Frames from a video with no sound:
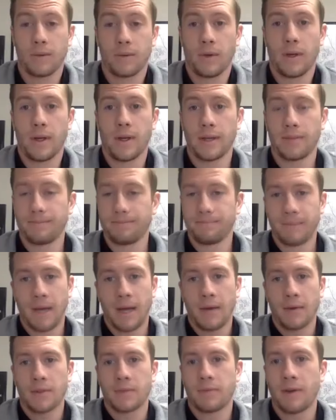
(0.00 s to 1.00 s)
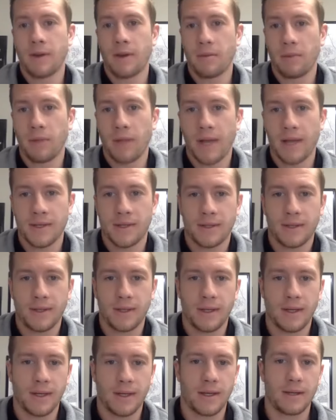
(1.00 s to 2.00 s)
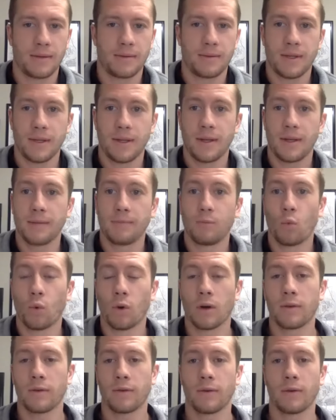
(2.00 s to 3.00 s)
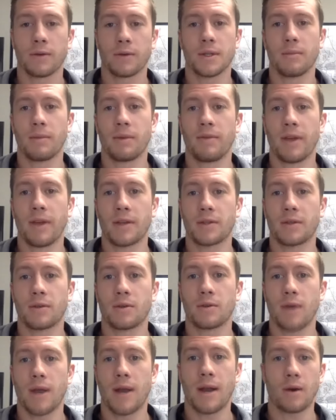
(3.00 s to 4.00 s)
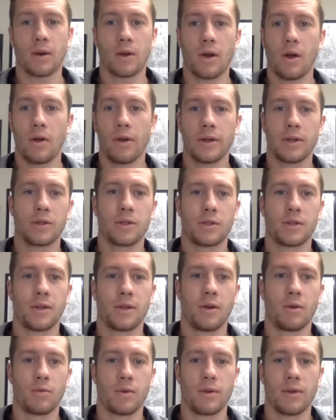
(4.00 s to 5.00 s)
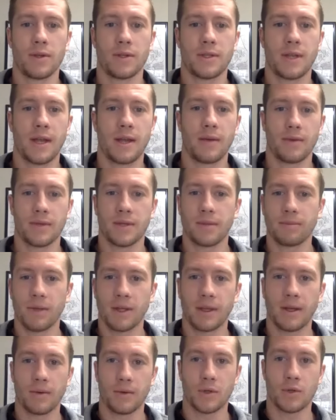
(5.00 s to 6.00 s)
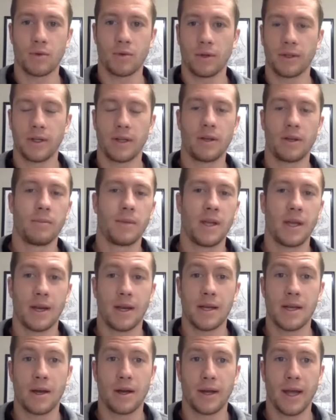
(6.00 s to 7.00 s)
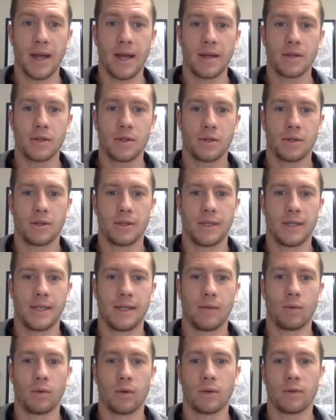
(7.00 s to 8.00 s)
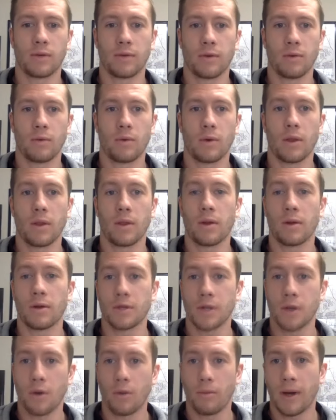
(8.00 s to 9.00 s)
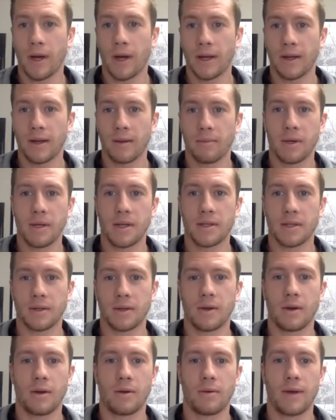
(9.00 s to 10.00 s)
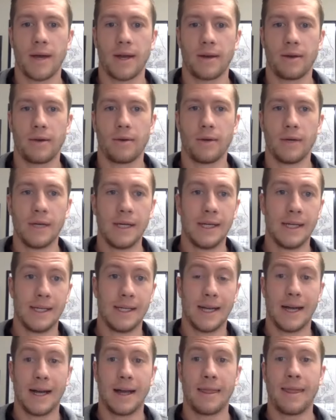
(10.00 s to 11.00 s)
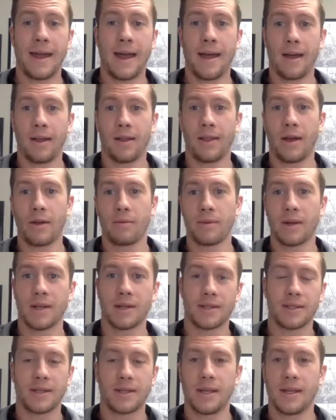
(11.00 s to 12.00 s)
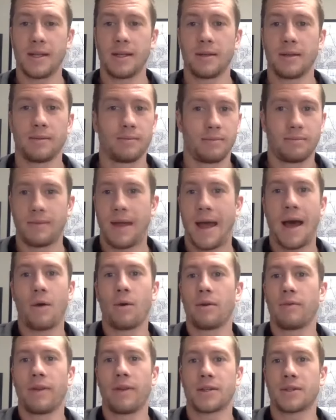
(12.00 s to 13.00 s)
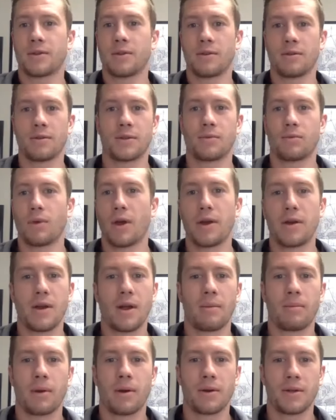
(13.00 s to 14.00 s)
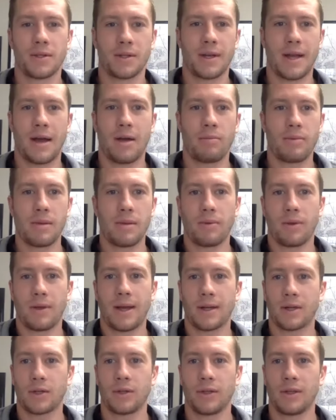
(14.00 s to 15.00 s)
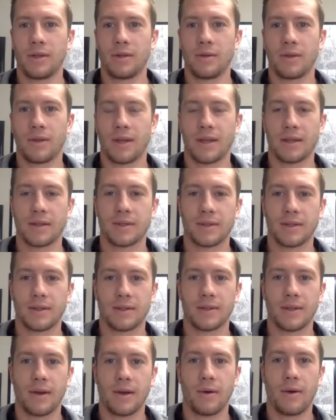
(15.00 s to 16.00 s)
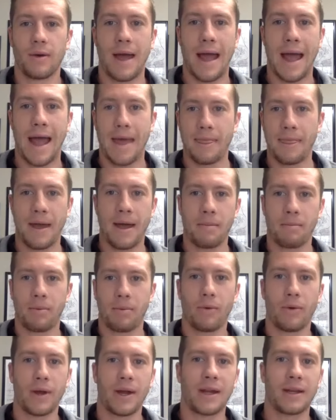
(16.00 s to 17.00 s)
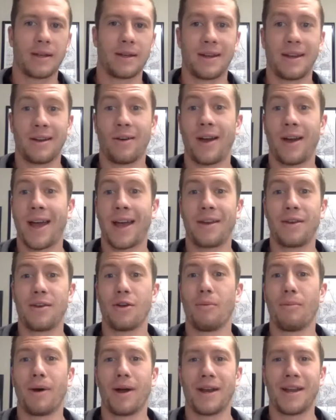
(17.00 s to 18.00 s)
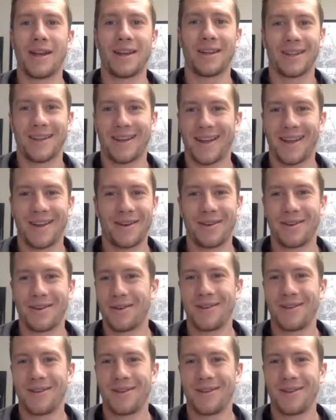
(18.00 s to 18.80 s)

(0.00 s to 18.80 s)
well, I was very blessed to work for some investors right out of college. So real estate was something that was drilled into me at a young age. Worked for one of the largest home buying companies in Colorado. That allowed me to see how investors run numbers and how people actually do things. And so at that point, you know, I had no money. I had